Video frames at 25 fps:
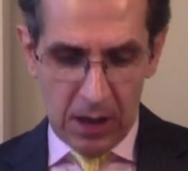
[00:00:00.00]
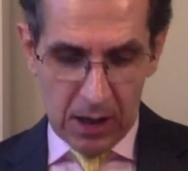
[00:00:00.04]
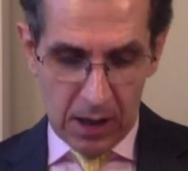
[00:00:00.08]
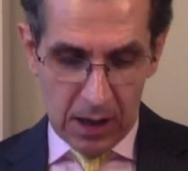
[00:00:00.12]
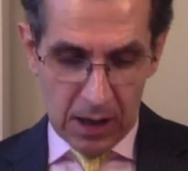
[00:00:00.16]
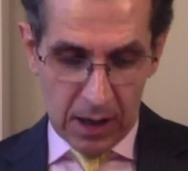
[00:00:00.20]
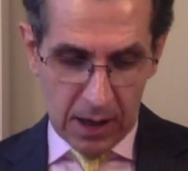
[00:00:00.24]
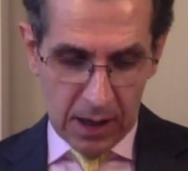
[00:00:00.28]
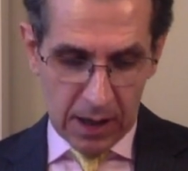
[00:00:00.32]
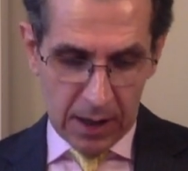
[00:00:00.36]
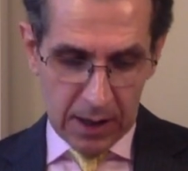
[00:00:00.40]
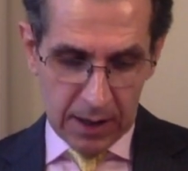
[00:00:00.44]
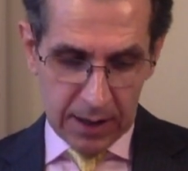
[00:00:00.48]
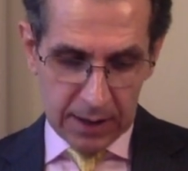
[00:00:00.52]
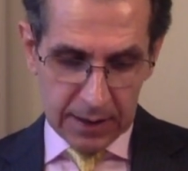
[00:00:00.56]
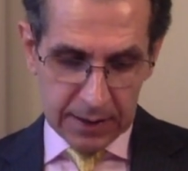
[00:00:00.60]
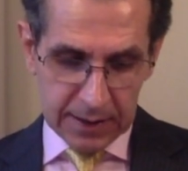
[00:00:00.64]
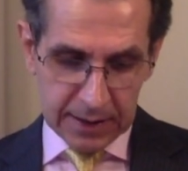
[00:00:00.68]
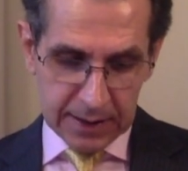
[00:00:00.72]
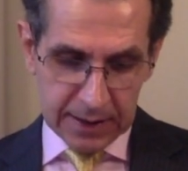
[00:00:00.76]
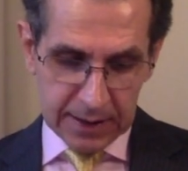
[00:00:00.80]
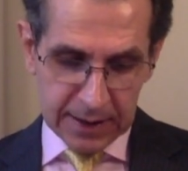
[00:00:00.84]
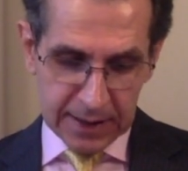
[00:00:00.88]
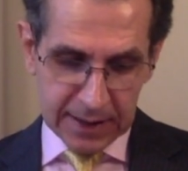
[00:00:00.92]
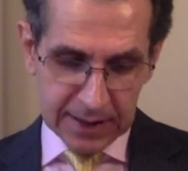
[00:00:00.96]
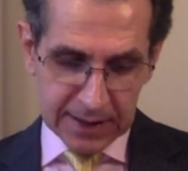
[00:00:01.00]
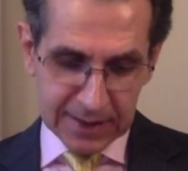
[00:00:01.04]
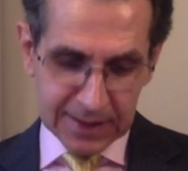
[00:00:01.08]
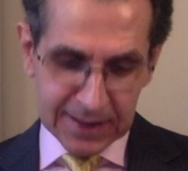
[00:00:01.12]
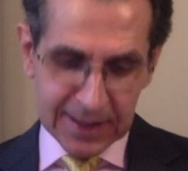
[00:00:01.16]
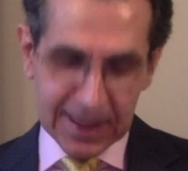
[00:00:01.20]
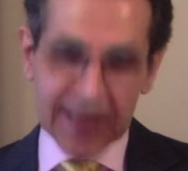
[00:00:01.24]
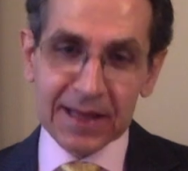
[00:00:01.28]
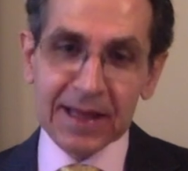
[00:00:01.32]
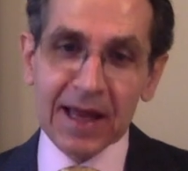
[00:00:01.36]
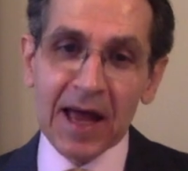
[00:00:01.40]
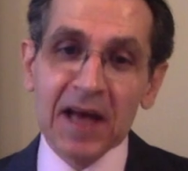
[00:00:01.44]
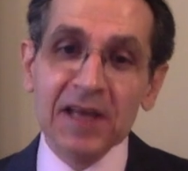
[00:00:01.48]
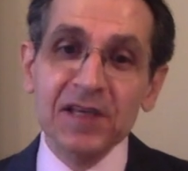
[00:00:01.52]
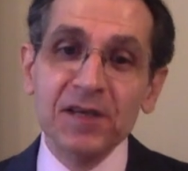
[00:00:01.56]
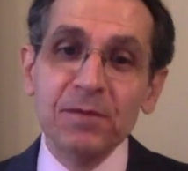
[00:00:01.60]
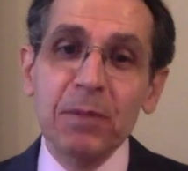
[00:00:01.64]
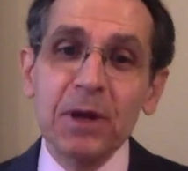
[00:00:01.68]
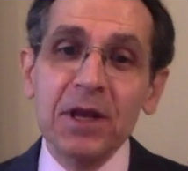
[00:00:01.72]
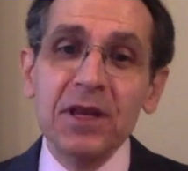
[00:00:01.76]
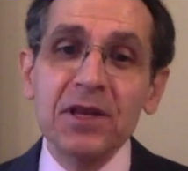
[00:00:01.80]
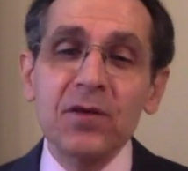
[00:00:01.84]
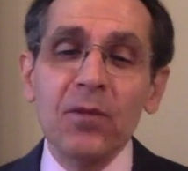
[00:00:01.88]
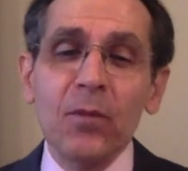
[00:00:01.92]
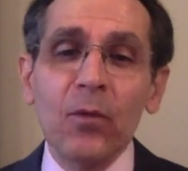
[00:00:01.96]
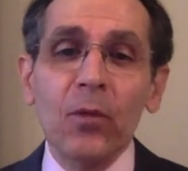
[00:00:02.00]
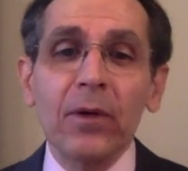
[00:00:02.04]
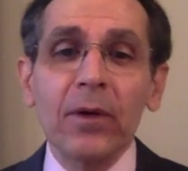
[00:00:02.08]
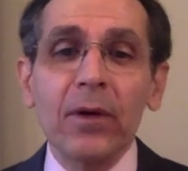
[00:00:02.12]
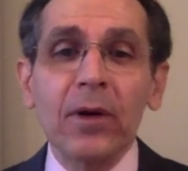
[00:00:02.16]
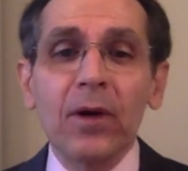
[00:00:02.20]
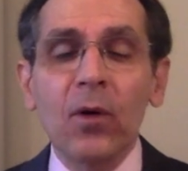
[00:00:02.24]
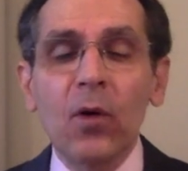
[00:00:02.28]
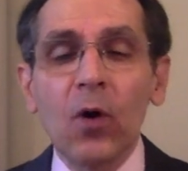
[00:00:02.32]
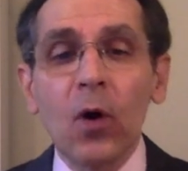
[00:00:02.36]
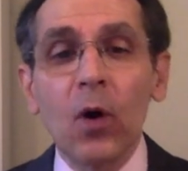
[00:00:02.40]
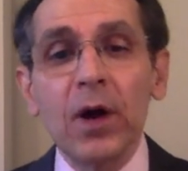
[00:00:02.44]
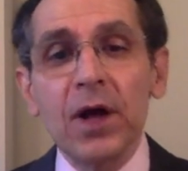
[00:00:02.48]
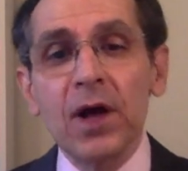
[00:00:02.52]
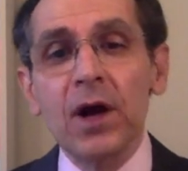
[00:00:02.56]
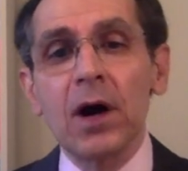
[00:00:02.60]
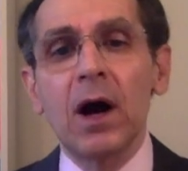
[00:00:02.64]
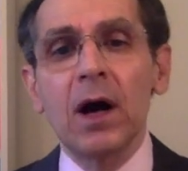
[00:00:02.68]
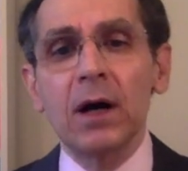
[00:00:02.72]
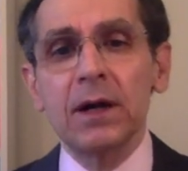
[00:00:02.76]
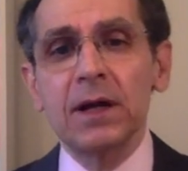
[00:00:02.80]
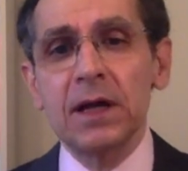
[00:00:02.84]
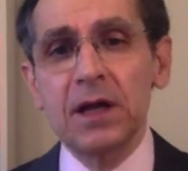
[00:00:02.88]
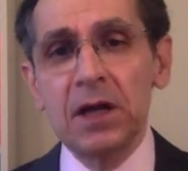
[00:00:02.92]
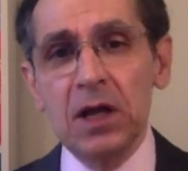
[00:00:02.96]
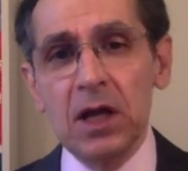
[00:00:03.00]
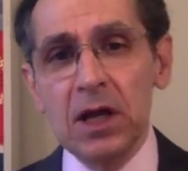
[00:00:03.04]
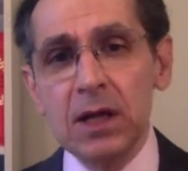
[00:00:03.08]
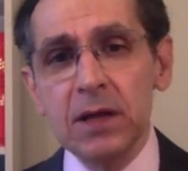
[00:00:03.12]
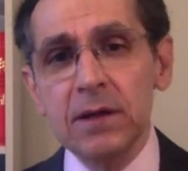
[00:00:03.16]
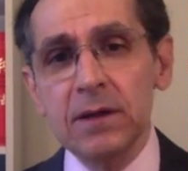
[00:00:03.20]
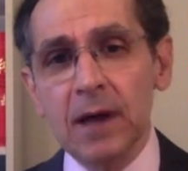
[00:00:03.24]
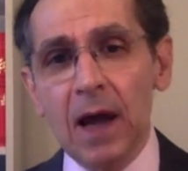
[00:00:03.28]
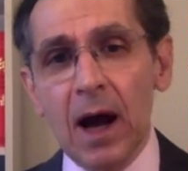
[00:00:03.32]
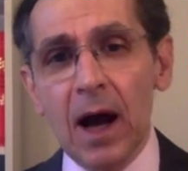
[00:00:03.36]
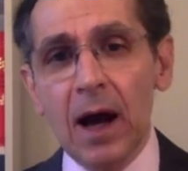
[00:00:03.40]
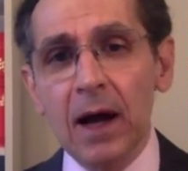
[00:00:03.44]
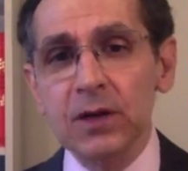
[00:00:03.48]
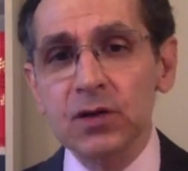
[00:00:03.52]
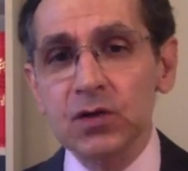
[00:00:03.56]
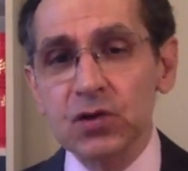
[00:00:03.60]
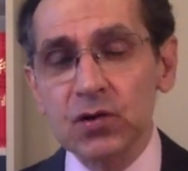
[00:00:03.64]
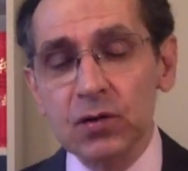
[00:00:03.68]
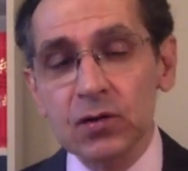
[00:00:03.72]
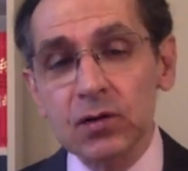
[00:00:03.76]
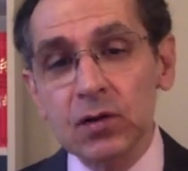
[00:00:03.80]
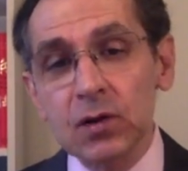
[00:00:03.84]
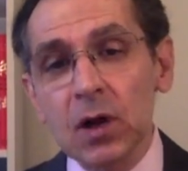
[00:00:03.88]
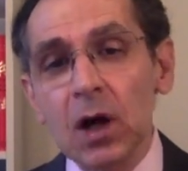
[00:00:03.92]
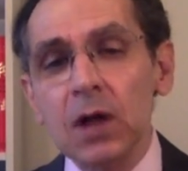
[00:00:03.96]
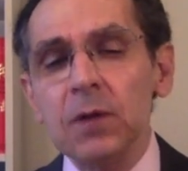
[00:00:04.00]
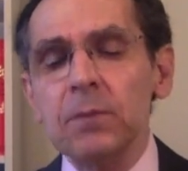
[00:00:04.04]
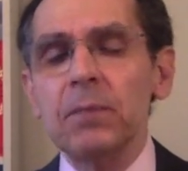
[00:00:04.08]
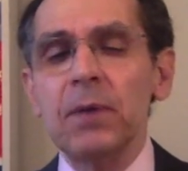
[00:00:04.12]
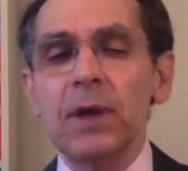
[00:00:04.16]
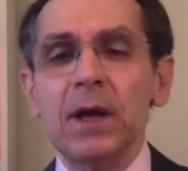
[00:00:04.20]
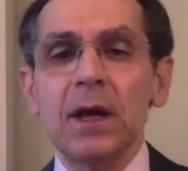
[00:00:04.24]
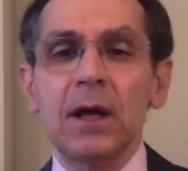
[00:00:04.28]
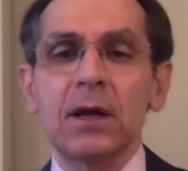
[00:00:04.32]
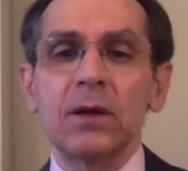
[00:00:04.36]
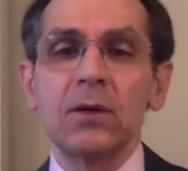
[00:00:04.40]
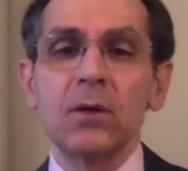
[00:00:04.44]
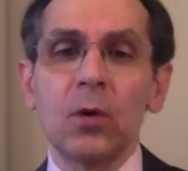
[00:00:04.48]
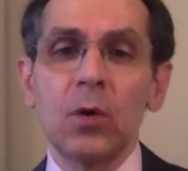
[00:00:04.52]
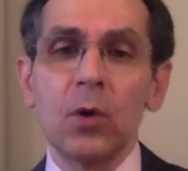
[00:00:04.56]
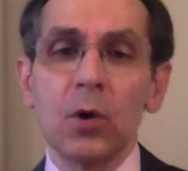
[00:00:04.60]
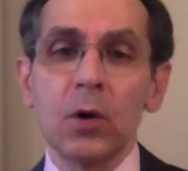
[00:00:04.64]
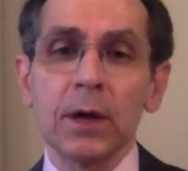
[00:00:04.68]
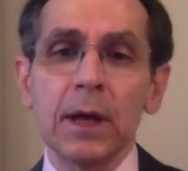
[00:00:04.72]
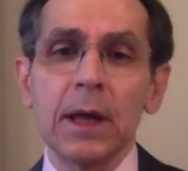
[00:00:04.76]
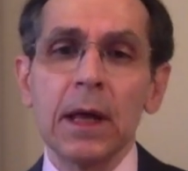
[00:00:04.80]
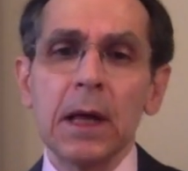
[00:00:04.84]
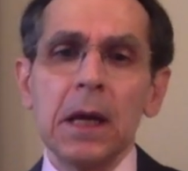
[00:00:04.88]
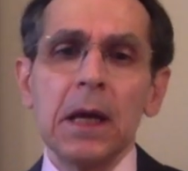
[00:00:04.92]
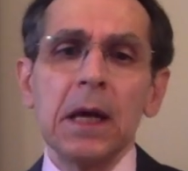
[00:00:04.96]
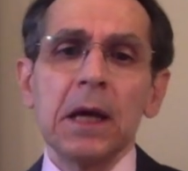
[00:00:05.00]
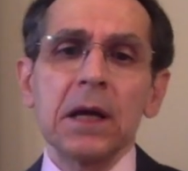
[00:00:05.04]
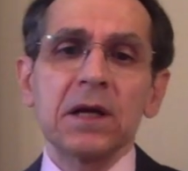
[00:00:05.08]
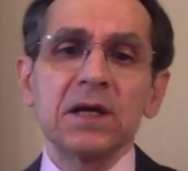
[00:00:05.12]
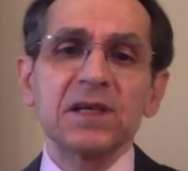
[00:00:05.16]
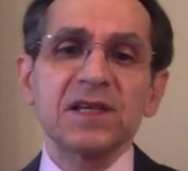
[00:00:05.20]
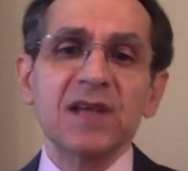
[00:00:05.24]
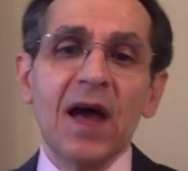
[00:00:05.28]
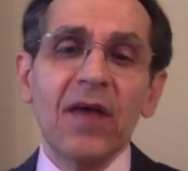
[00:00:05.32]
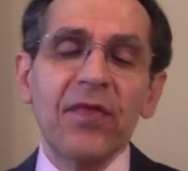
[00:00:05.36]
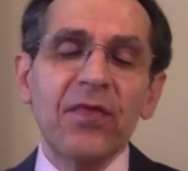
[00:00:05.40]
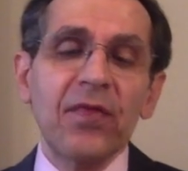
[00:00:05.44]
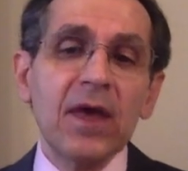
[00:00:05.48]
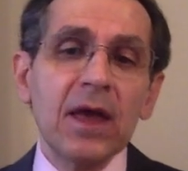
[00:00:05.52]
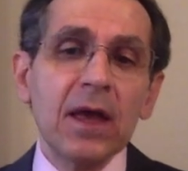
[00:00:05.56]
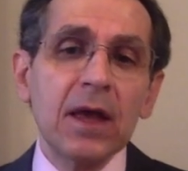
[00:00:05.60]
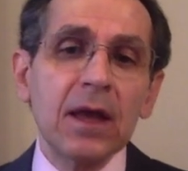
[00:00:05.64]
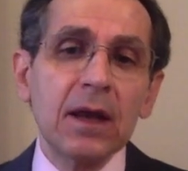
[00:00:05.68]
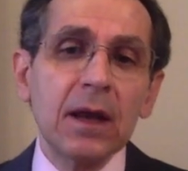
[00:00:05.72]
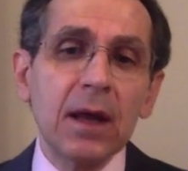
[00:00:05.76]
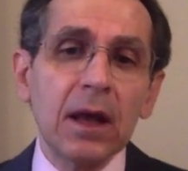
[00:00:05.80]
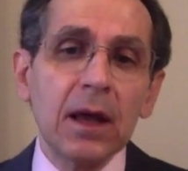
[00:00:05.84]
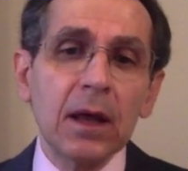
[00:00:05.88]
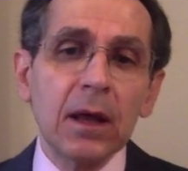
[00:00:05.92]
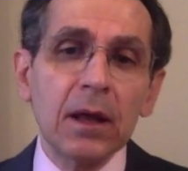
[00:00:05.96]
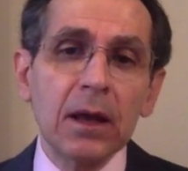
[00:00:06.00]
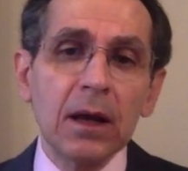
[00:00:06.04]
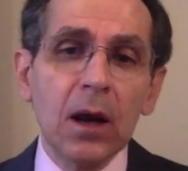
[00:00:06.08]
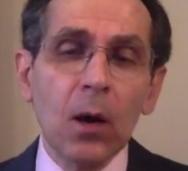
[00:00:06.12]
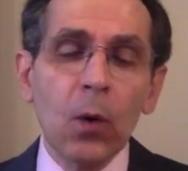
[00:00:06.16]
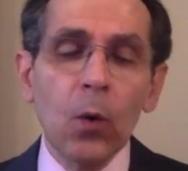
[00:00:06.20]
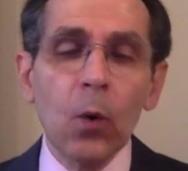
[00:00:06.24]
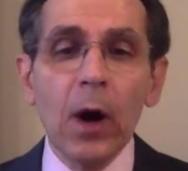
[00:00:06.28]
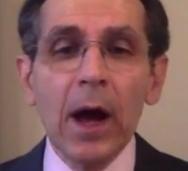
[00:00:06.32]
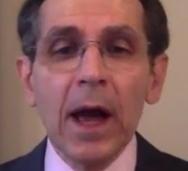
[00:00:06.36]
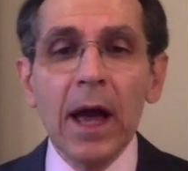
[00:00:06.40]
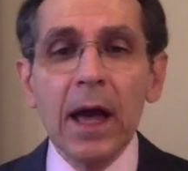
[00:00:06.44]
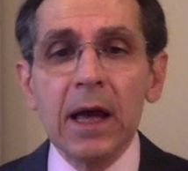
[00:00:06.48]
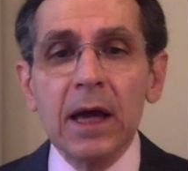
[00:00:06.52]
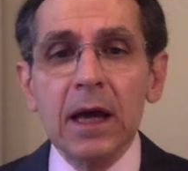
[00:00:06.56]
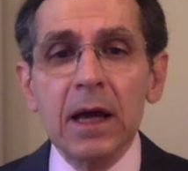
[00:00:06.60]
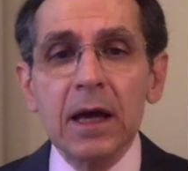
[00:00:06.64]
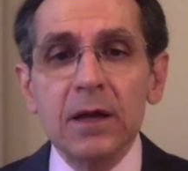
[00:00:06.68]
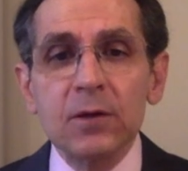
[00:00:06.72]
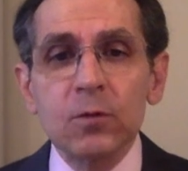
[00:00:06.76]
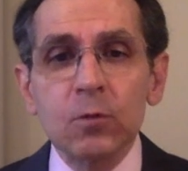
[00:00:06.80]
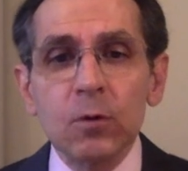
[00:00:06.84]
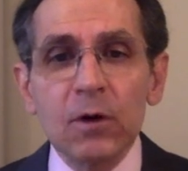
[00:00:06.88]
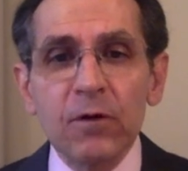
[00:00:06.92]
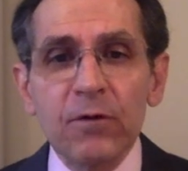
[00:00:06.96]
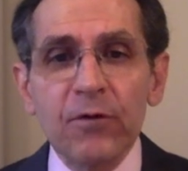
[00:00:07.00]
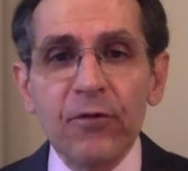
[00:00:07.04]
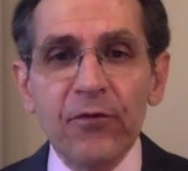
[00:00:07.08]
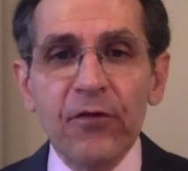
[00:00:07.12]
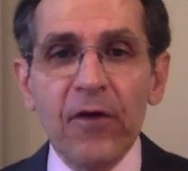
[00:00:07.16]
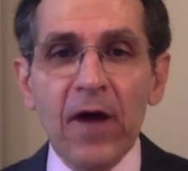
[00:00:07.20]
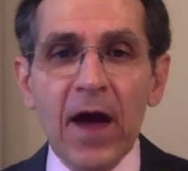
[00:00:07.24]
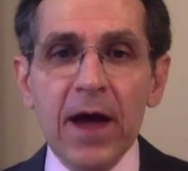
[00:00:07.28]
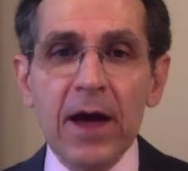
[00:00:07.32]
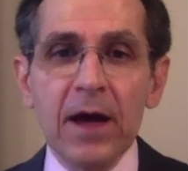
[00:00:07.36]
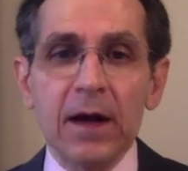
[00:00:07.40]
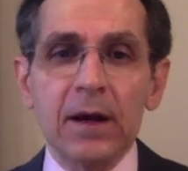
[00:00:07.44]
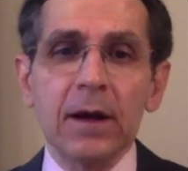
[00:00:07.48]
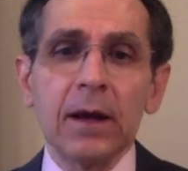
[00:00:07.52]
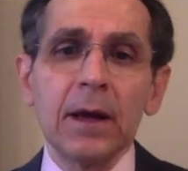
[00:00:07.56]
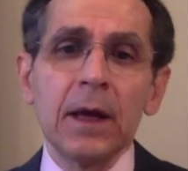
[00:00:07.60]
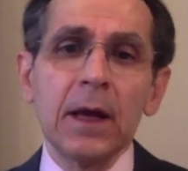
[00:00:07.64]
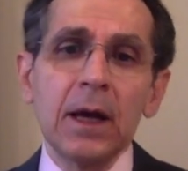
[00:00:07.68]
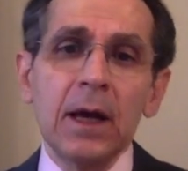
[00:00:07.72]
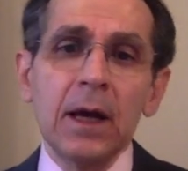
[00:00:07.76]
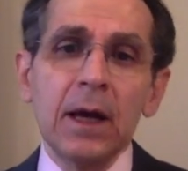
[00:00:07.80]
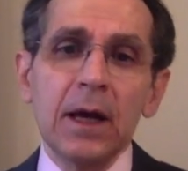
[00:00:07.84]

uh, uh, that has been going on in India should not be ignored because I think in, in a way it will fail.